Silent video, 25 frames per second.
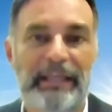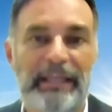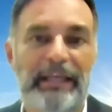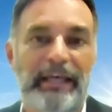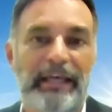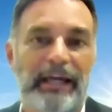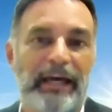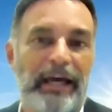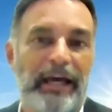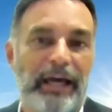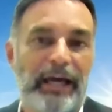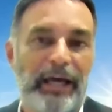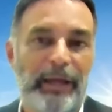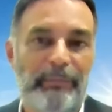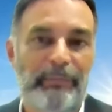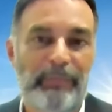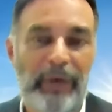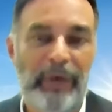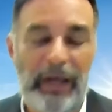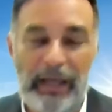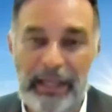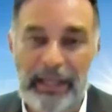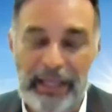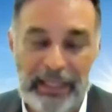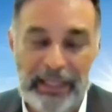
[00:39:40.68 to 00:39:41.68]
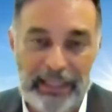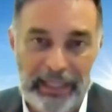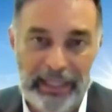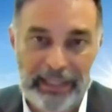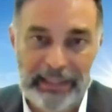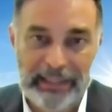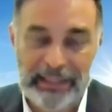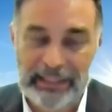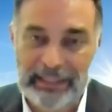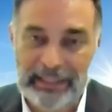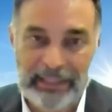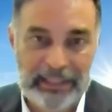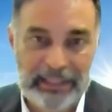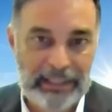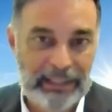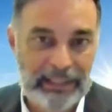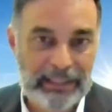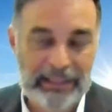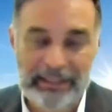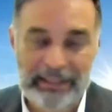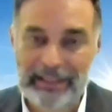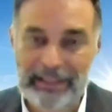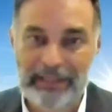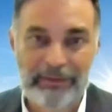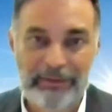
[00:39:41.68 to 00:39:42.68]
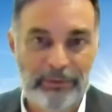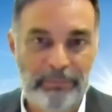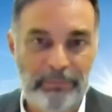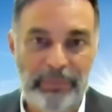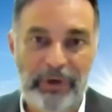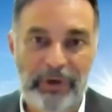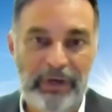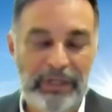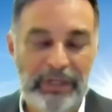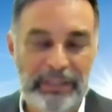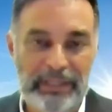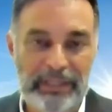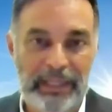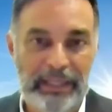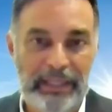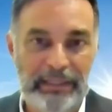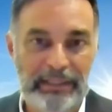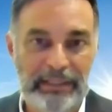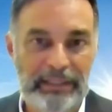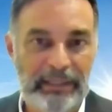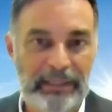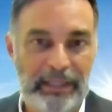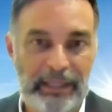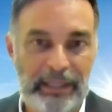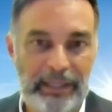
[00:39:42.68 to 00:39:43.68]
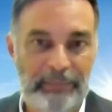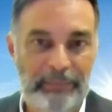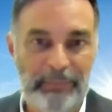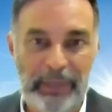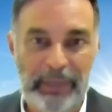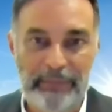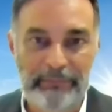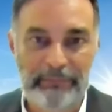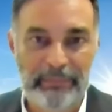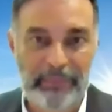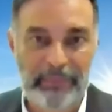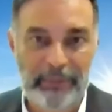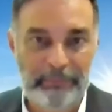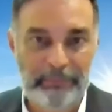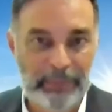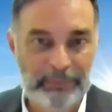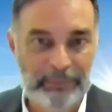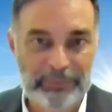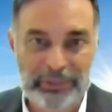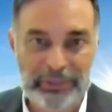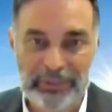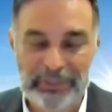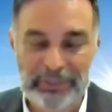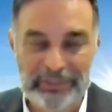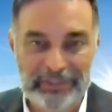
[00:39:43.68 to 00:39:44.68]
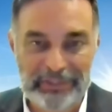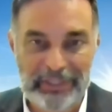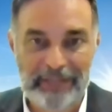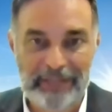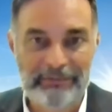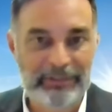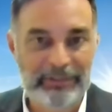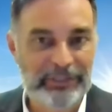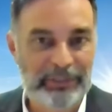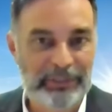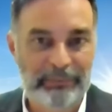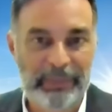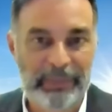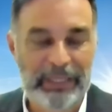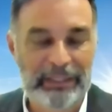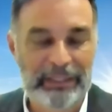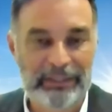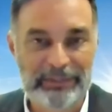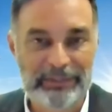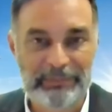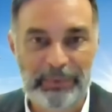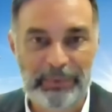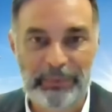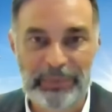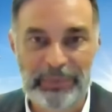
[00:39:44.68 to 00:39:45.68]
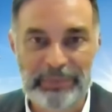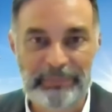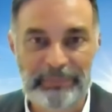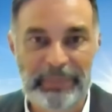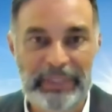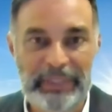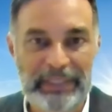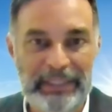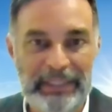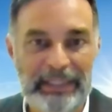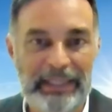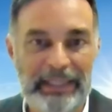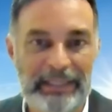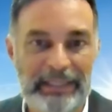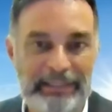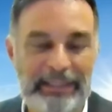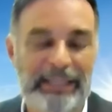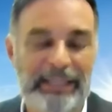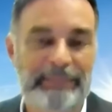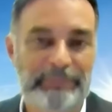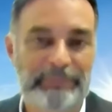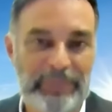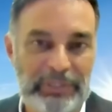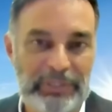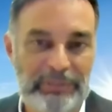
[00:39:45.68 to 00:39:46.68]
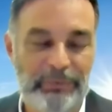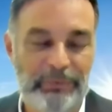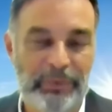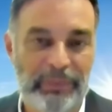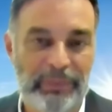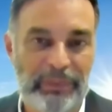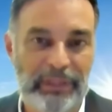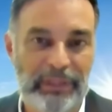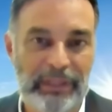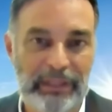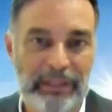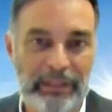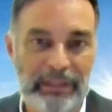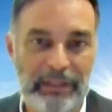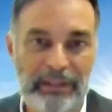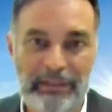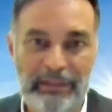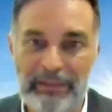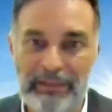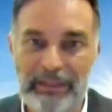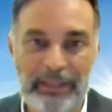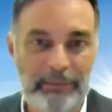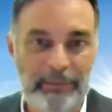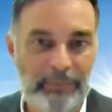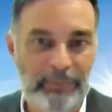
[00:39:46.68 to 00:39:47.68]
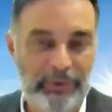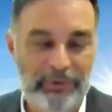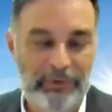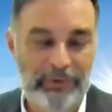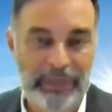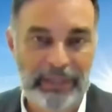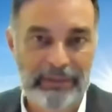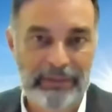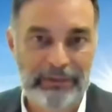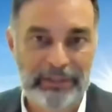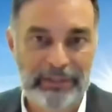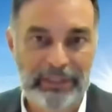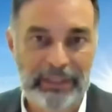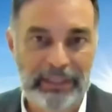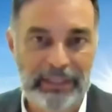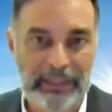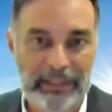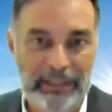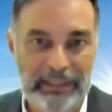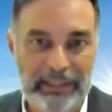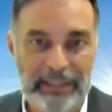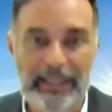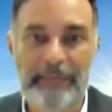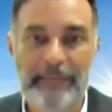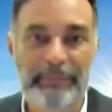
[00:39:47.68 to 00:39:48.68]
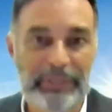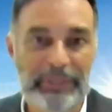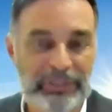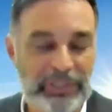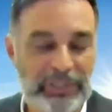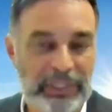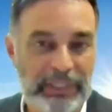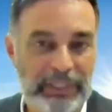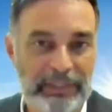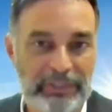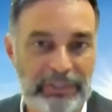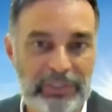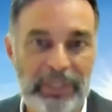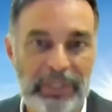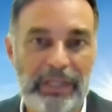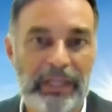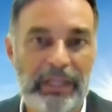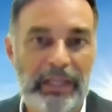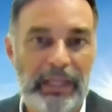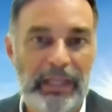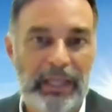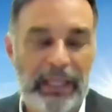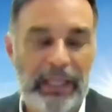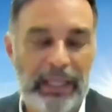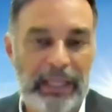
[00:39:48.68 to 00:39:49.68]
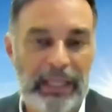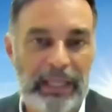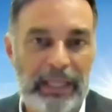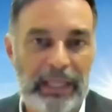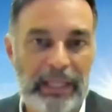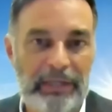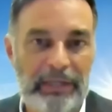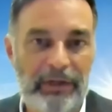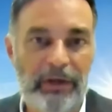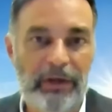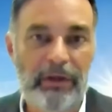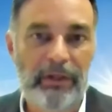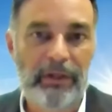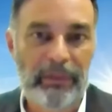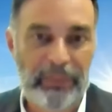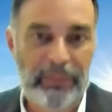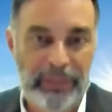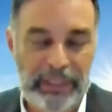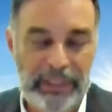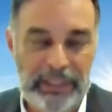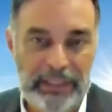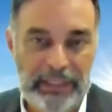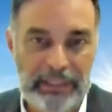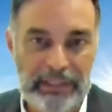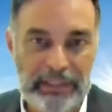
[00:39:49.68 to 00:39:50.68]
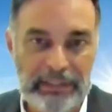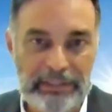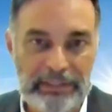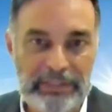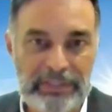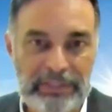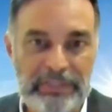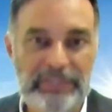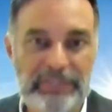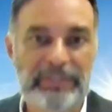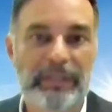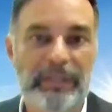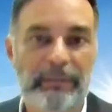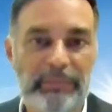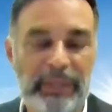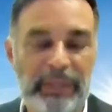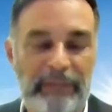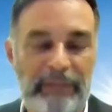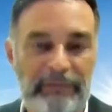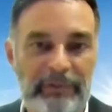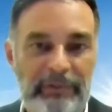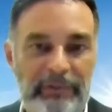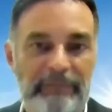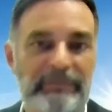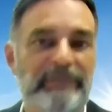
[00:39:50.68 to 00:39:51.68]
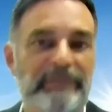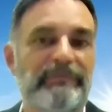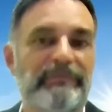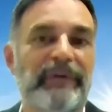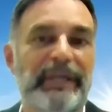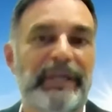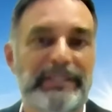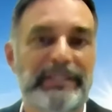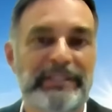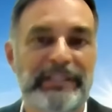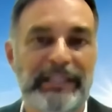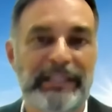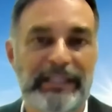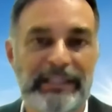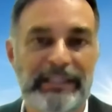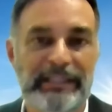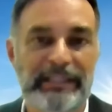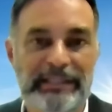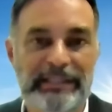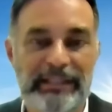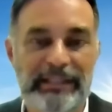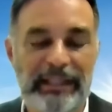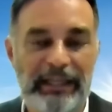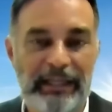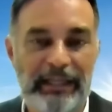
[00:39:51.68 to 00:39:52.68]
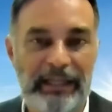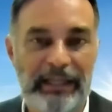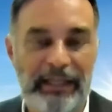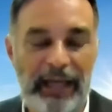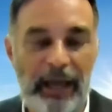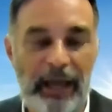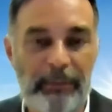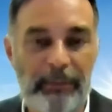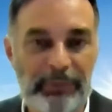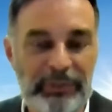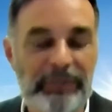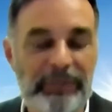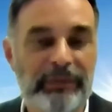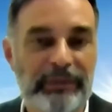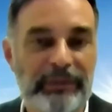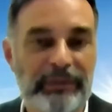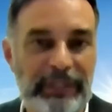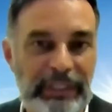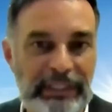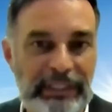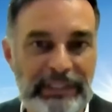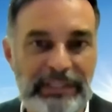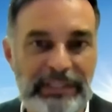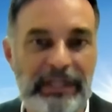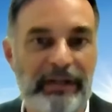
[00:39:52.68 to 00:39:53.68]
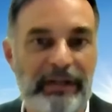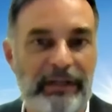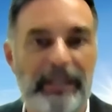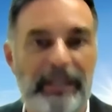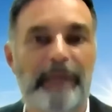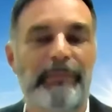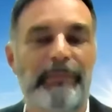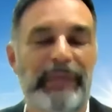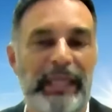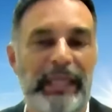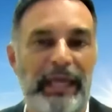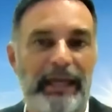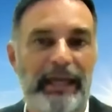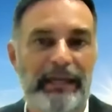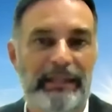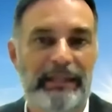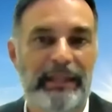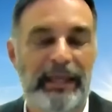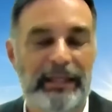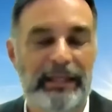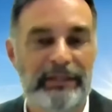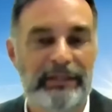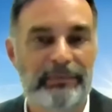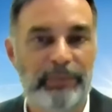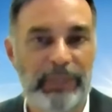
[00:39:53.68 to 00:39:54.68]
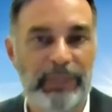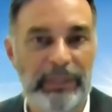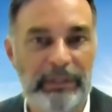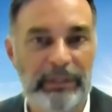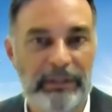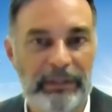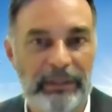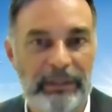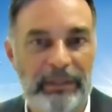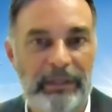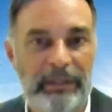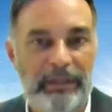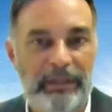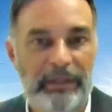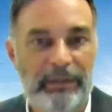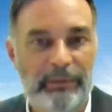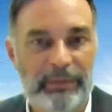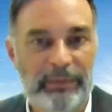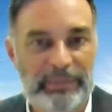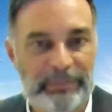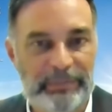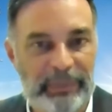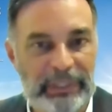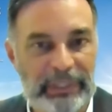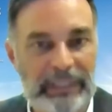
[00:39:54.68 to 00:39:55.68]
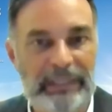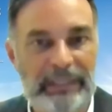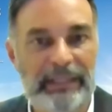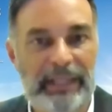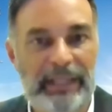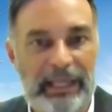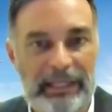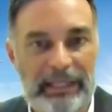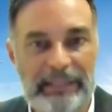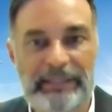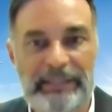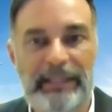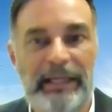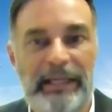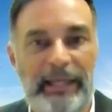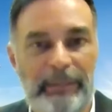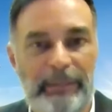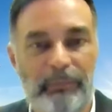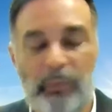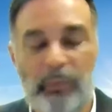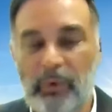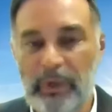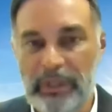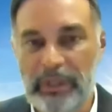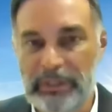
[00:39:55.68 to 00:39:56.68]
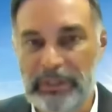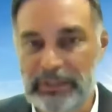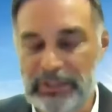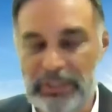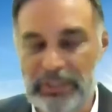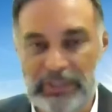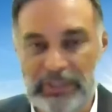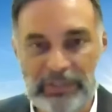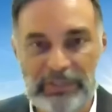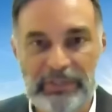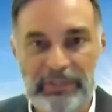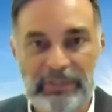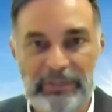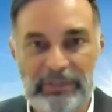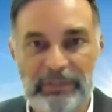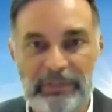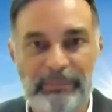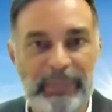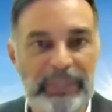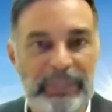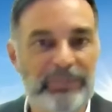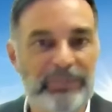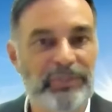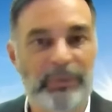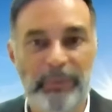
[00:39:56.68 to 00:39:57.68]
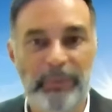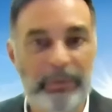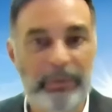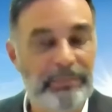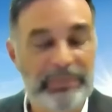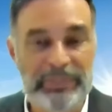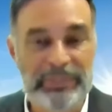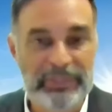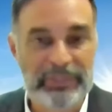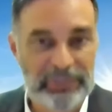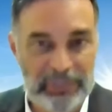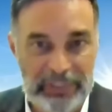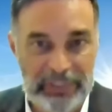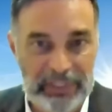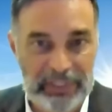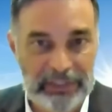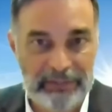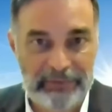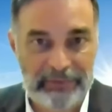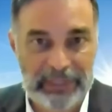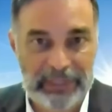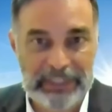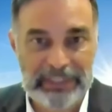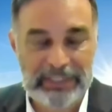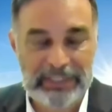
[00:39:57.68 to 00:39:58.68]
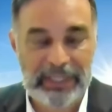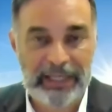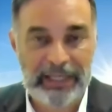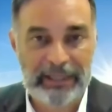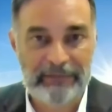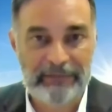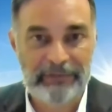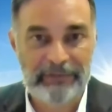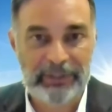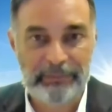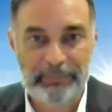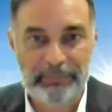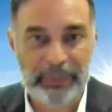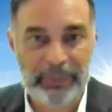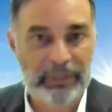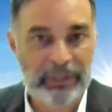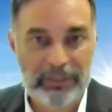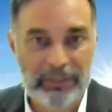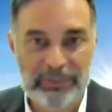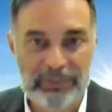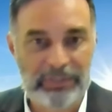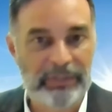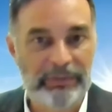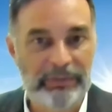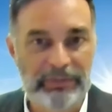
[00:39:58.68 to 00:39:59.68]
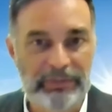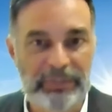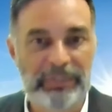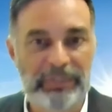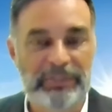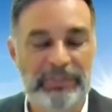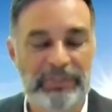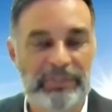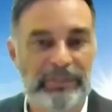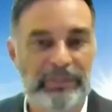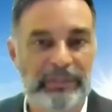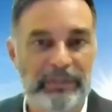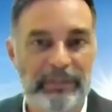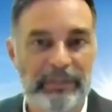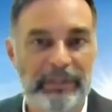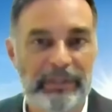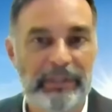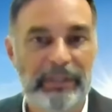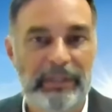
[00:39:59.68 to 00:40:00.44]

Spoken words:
I think the other part that I'm sure is covered in your panels, but we're spending a lot of time just with the theme around climate change and all the sub-level of investing opportunities that are coming out of that. We're spending a lot of time, one, just to make sure we're positioned on the right side of it, but also just to